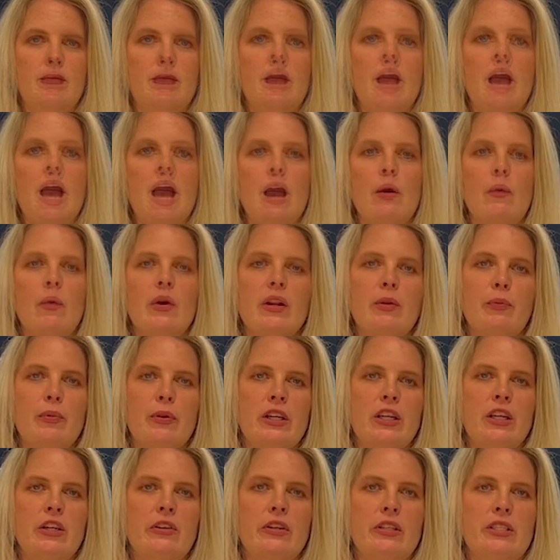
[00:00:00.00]
I want to
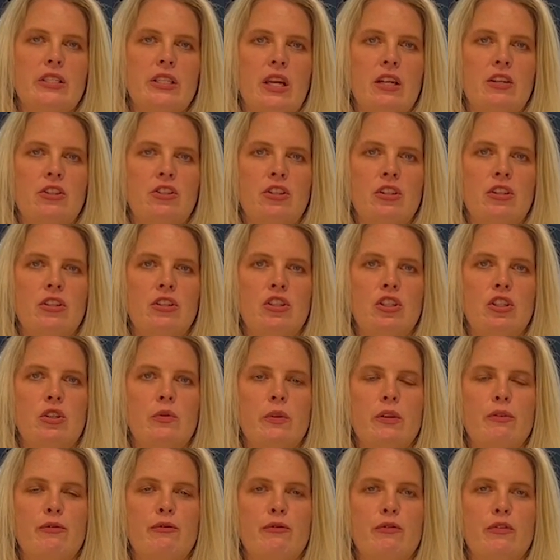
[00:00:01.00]
bring your attention
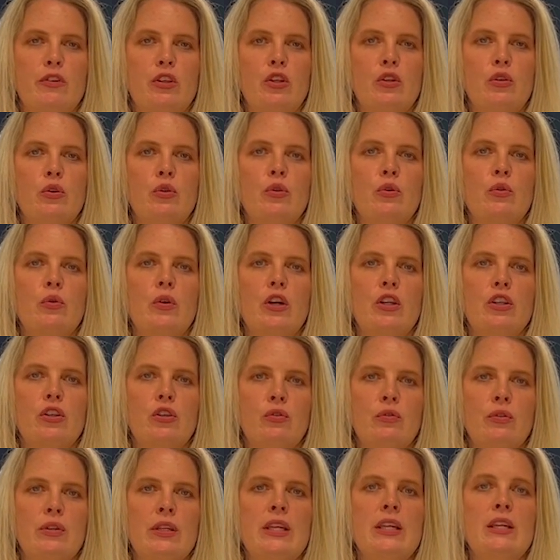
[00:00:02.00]
to a few
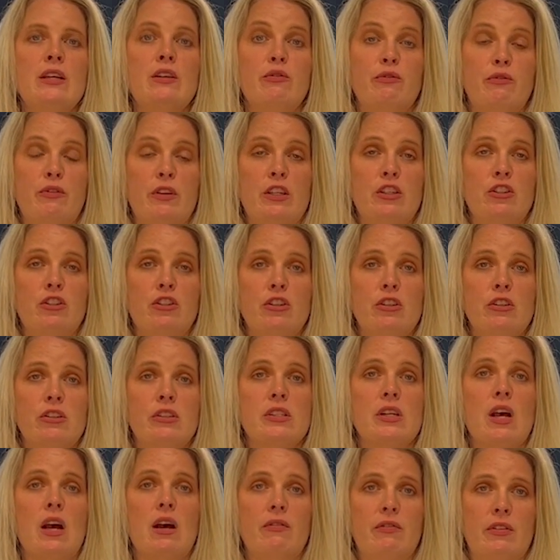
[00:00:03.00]
unique features
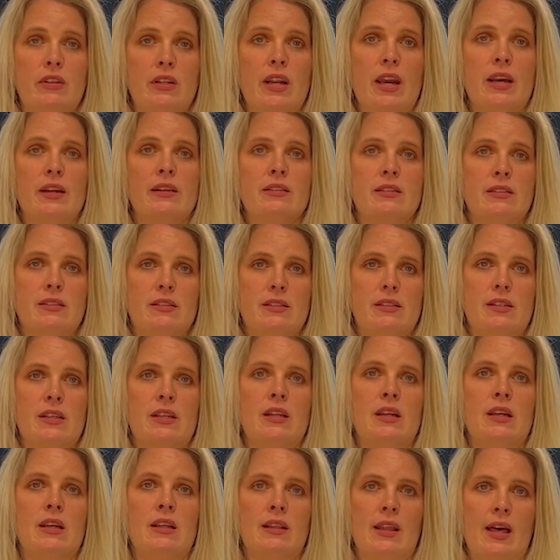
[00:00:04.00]
of the NXT
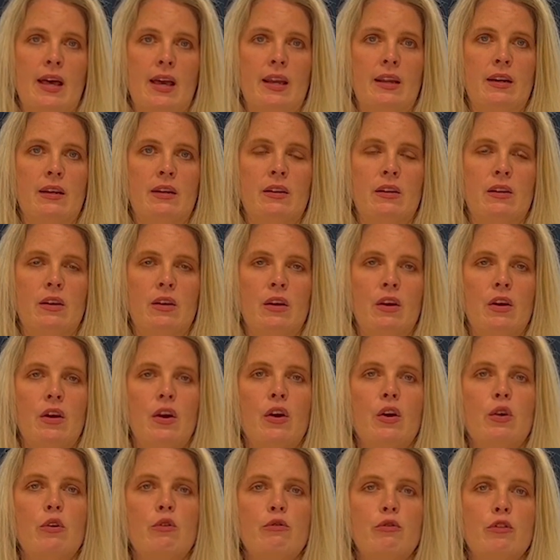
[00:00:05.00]
seating line.
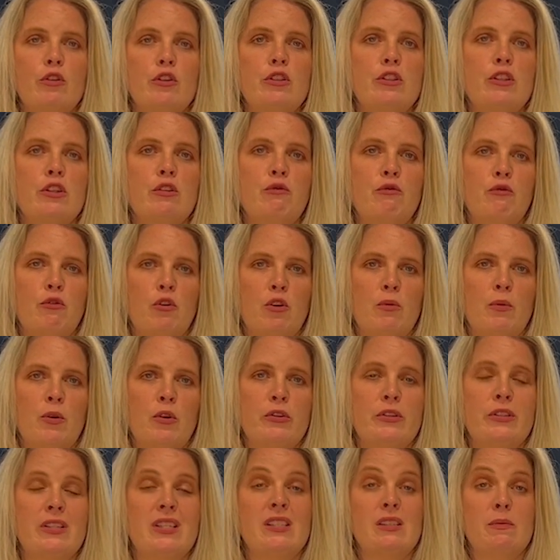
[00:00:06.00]
First and
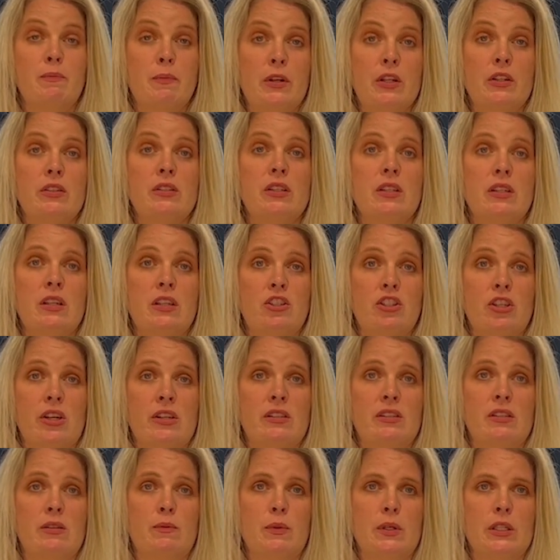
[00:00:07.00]
foremost is built-in
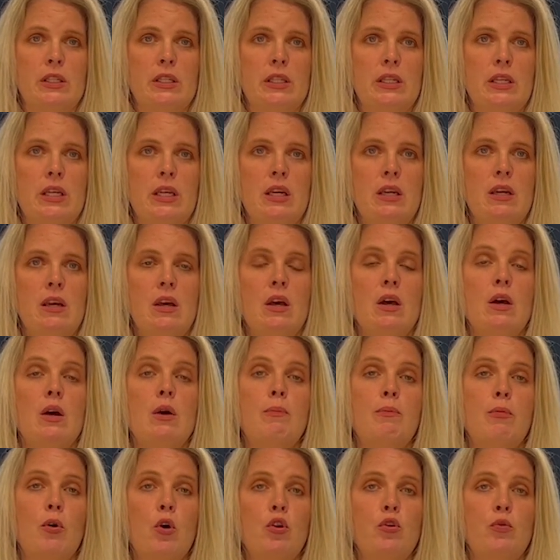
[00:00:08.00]
adjustability,
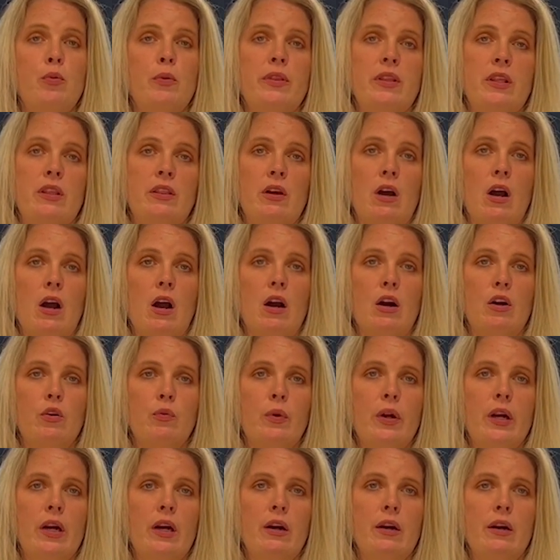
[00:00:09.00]
both within the
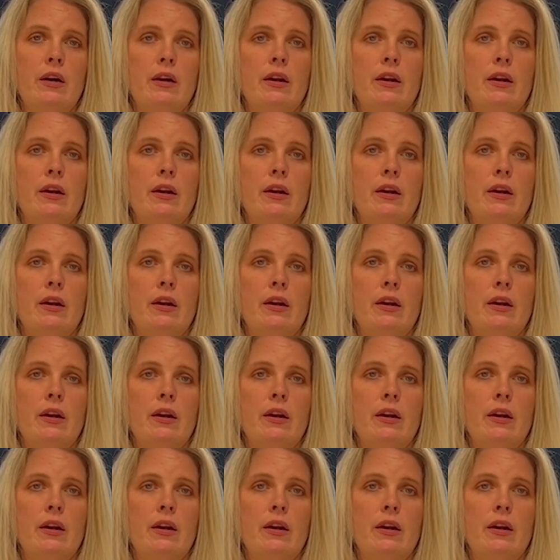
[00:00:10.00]
hardware,